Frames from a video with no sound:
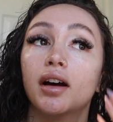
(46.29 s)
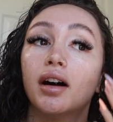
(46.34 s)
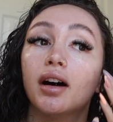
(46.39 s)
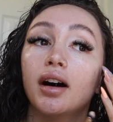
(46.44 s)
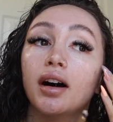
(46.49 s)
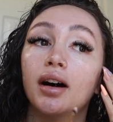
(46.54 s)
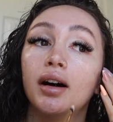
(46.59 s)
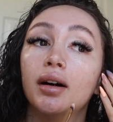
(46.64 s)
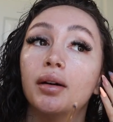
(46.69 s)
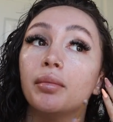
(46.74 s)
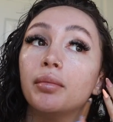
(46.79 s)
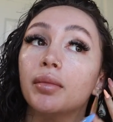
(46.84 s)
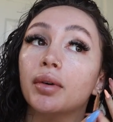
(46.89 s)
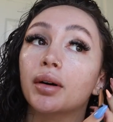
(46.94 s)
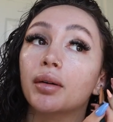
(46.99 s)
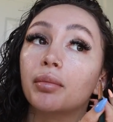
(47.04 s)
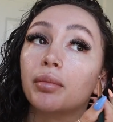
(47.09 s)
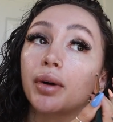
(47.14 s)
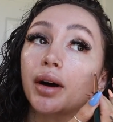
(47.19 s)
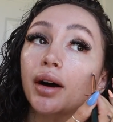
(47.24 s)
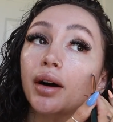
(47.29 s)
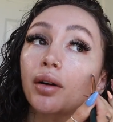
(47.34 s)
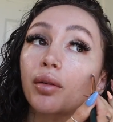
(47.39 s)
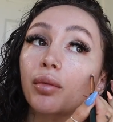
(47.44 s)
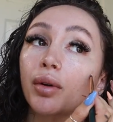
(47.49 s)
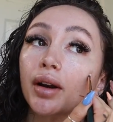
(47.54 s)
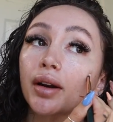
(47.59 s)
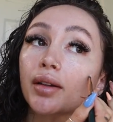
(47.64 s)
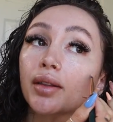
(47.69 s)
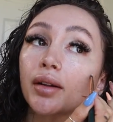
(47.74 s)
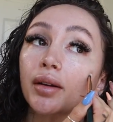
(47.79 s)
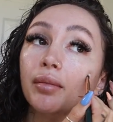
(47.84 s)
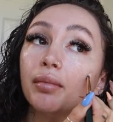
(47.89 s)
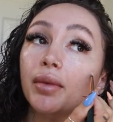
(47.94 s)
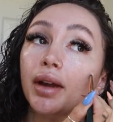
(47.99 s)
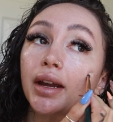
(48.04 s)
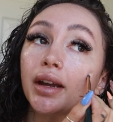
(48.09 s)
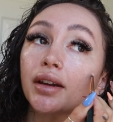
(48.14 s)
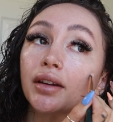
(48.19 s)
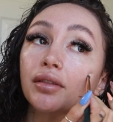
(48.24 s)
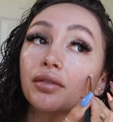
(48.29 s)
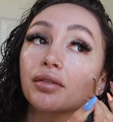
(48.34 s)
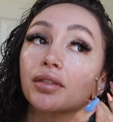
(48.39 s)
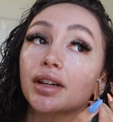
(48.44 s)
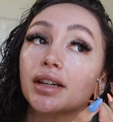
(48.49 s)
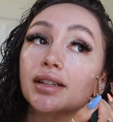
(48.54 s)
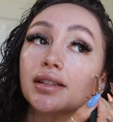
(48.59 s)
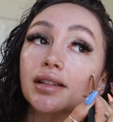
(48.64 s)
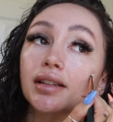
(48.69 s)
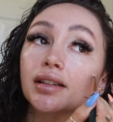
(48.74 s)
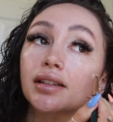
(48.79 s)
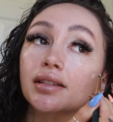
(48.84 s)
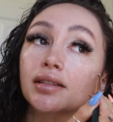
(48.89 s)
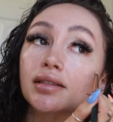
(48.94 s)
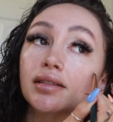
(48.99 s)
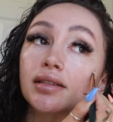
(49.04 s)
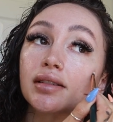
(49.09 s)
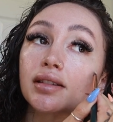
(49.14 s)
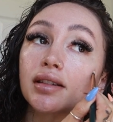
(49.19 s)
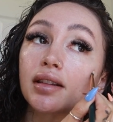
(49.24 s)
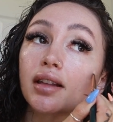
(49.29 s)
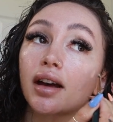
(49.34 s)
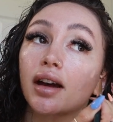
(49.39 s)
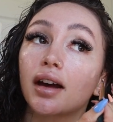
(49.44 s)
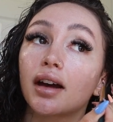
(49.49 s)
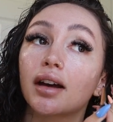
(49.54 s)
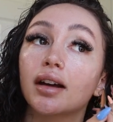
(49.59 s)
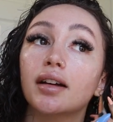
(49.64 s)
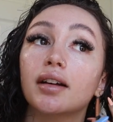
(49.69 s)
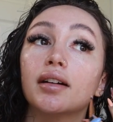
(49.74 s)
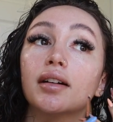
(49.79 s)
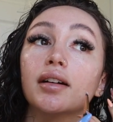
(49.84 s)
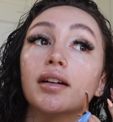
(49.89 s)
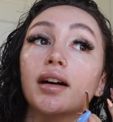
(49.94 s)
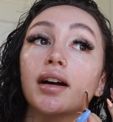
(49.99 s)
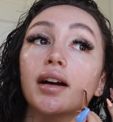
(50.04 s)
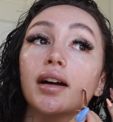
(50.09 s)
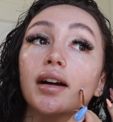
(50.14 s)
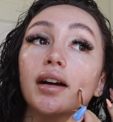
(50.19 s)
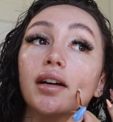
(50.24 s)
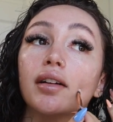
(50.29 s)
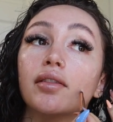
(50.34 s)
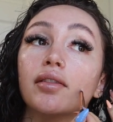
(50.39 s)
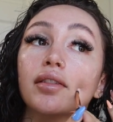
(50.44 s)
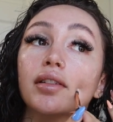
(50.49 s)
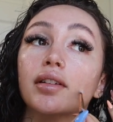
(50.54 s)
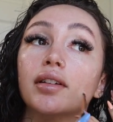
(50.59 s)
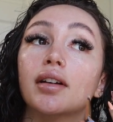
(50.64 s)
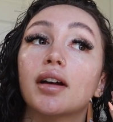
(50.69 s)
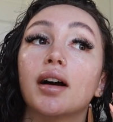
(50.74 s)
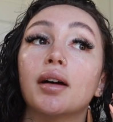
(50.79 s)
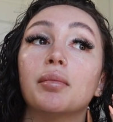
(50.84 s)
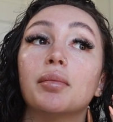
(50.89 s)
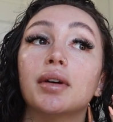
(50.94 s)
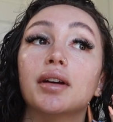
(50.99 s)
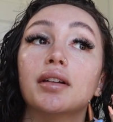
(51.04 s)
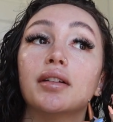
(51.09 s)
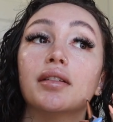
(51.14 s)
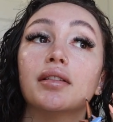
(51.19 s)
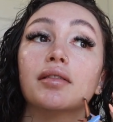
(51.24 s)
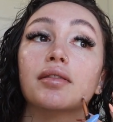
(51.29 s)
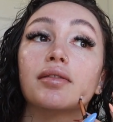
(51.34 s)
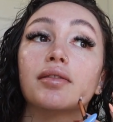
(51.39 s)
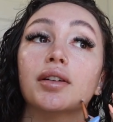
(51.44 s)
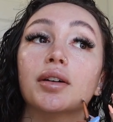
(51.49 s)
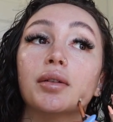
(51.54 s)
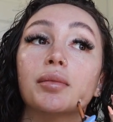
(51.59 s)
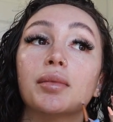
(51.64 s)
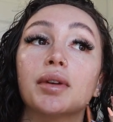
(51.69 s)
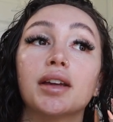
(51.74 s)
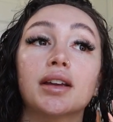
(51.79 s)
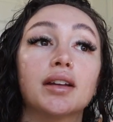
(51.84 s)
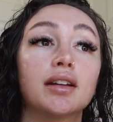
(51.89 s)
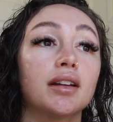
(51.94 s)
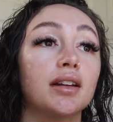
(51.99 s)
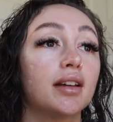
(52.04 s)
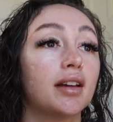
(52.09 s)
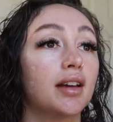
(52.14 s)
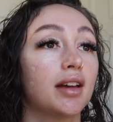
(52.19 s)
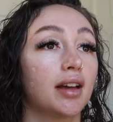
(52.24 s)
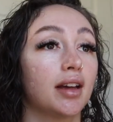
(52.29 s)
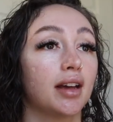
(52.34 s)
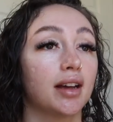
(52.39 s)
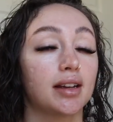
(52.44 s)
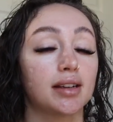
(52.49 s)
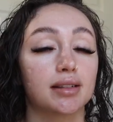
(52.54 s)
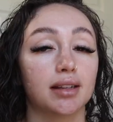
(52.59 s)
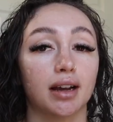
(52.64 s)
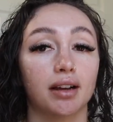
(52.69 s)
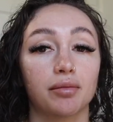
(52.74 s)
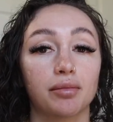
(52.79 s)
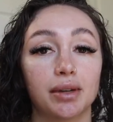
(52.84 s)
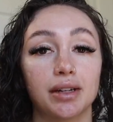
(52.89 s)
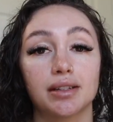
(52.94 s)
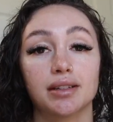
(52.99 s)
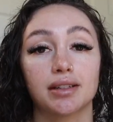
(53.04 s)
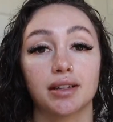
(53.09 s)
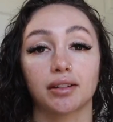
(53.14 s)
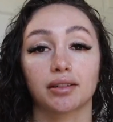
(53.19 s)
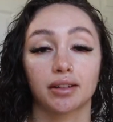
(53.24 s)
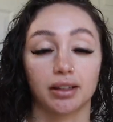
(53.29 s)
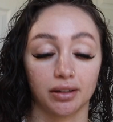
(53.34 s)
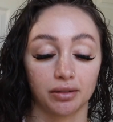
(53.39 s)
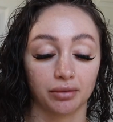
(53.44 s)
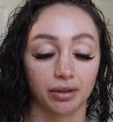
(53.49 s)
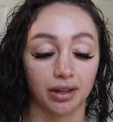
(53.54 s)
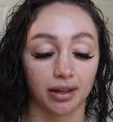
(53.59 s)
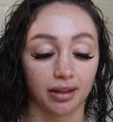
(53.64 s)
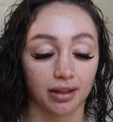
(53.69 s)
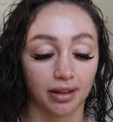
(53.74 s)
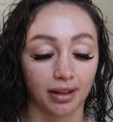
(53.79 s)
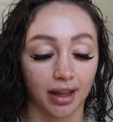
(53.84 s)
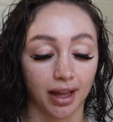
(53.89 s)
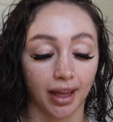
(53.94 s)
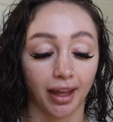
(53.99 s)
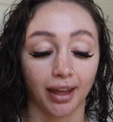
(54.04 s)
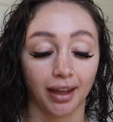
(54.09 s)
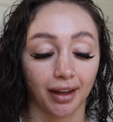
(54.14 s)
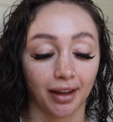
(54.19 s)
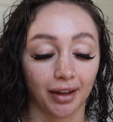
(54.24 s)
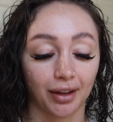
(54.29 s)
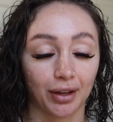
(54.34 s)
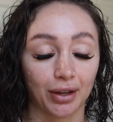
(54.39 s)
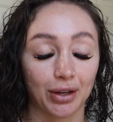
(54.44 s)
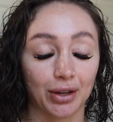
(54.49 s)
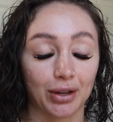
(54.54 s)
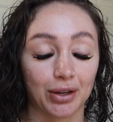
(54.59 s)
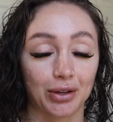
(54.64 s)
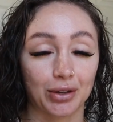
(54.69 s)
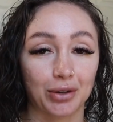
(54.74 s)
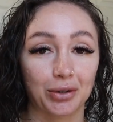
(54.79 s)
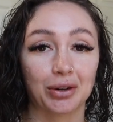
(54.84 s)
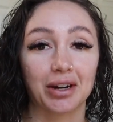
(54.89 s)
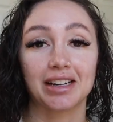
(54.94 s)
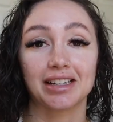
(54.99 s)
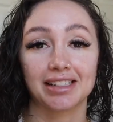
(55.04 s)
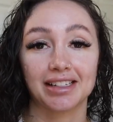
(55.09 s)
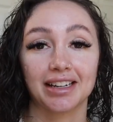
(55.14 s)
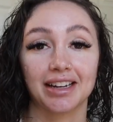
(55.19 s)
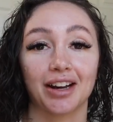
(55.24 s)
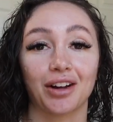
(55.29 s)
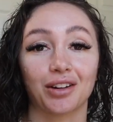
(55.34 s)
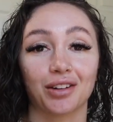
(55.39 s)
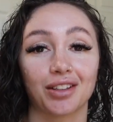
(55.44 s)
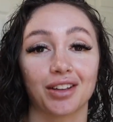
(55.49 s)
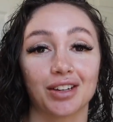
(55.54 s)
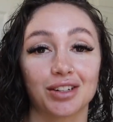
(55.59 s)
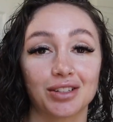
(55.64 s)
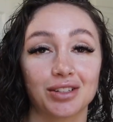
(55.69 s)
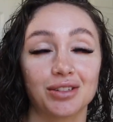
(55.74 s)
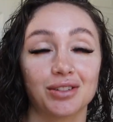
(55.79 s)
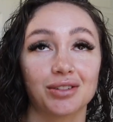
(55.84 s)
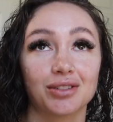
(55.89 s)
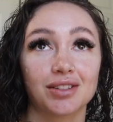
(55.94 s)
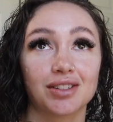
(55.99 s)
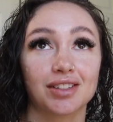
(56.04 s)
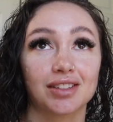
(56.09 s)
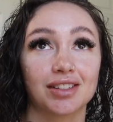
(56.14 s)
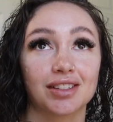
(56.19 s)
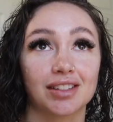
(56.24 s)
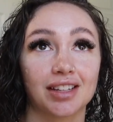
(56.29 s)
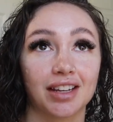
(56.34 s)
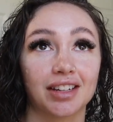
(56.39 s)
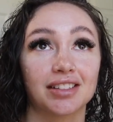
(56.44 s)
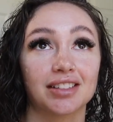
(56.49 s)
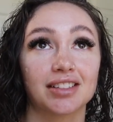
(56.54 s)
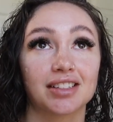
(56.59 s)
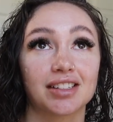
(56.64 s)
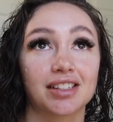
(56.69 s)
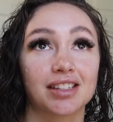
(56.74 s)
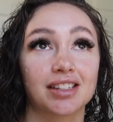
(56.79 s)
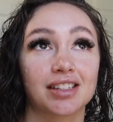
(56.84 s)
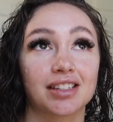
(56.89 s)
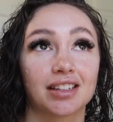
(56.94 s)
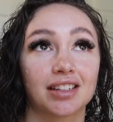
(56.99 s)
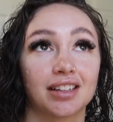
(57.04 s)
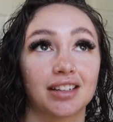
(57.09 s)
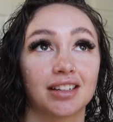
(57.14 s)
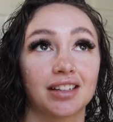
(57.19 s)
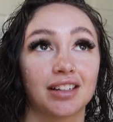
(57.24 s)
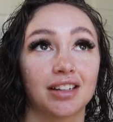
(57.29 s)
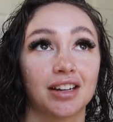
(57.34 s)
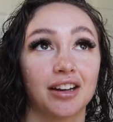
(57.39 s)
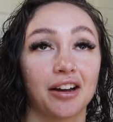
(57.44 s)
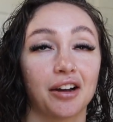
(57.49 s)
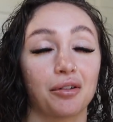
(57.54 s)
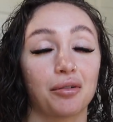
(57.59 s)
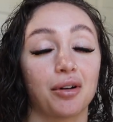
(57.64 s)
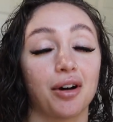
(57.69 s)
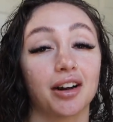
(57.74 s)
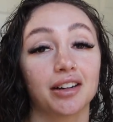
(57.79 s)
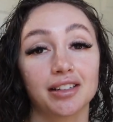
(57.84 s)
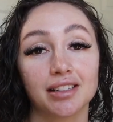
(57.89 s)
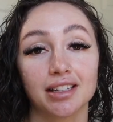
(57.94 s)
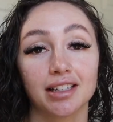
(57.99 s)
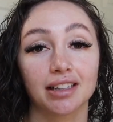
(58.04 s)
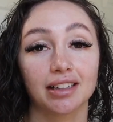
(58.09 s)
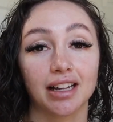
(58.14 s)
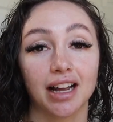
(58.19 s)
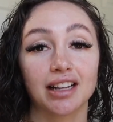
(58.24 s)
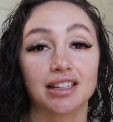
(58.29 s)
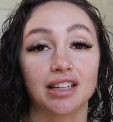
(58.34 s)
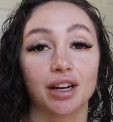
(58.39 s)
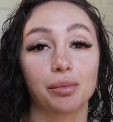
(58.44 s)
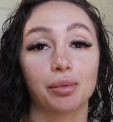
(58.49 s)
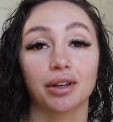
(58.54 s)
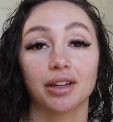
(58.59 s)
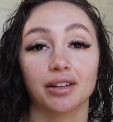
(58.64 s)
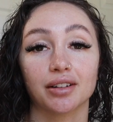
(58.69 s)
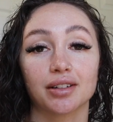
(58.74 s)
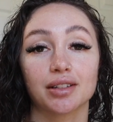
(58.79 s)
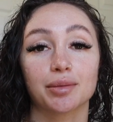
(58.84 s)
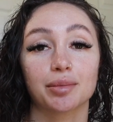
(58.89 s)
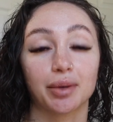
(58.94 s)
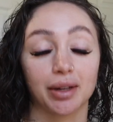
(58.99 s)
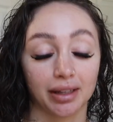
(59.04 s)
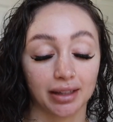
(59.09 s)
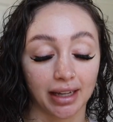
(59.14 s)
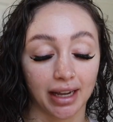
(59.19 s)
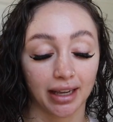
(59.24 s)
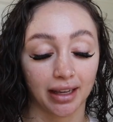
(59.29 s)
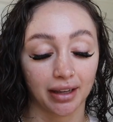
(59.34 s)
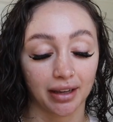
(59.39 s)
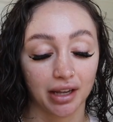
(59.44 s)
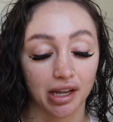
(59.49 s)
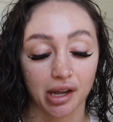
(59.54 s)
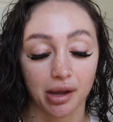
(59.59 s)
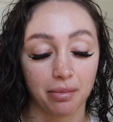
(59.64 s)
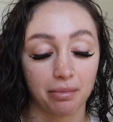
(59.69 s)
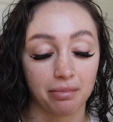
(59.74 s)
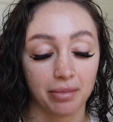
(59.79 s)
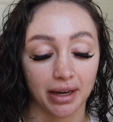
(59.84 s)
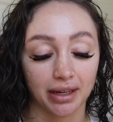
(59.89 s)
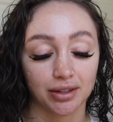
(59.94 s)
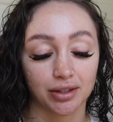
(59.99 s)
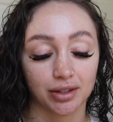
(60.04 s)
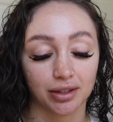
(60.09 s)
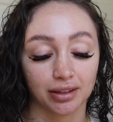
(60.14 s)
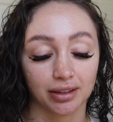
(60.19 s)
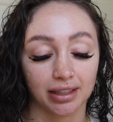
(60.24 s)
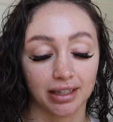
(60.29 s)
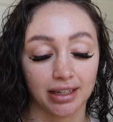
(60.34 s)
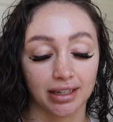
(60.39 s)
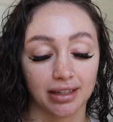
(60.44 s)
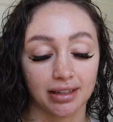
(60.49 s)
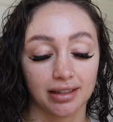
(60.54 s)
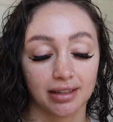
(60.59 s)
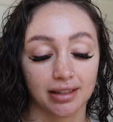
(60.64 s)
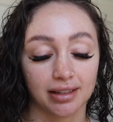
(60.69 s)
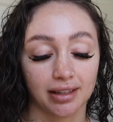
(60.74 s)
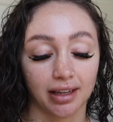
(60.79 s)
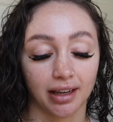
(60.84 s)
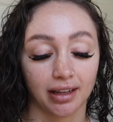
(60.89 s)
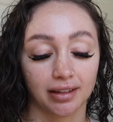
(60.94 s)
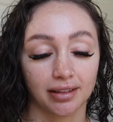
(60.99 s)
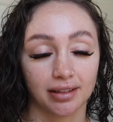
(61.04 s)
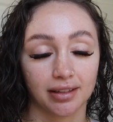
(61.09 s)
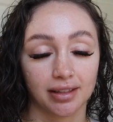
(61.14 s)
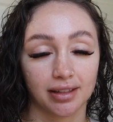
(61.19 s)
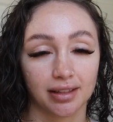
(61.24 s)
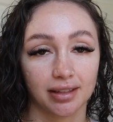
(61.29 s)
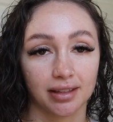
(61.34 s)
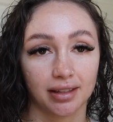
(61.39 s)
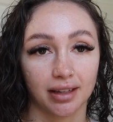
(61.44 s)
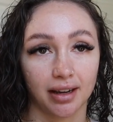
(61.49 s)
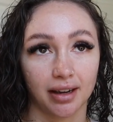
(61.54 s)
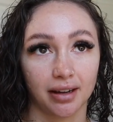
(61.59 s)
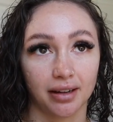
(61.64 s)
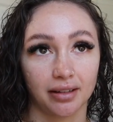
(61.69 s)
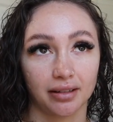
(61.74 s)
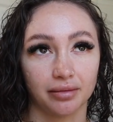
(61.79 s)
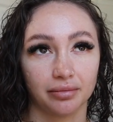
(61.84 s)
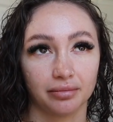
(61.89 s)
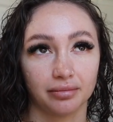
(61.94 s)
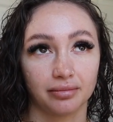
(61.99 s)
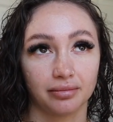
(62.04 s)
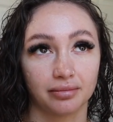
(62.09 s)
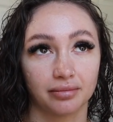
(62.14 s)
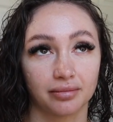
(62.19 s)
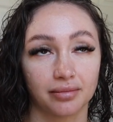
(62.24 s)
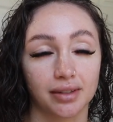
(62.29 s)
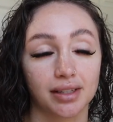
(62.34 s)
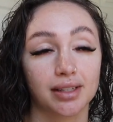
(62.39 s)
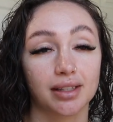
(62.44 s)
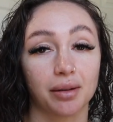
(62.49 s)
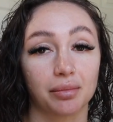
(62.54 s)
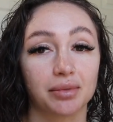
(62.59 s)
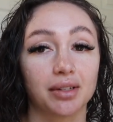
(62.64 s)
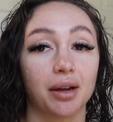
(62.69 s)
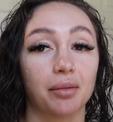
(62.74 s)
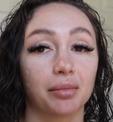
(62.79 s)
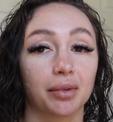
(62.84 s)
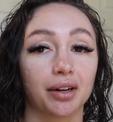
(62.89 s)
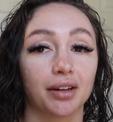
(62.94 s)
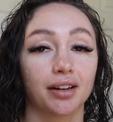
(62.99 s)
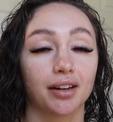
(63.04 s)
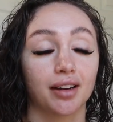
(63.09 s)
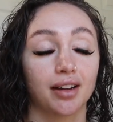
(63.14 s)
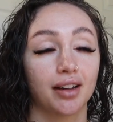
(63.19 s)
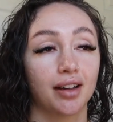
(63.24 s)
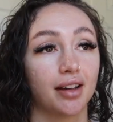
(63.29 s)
Um, but one of the main reasons that I have not been filming is I've been dealing with like crazy health issues since well, honestly, the last couple years, but like majorly since um, September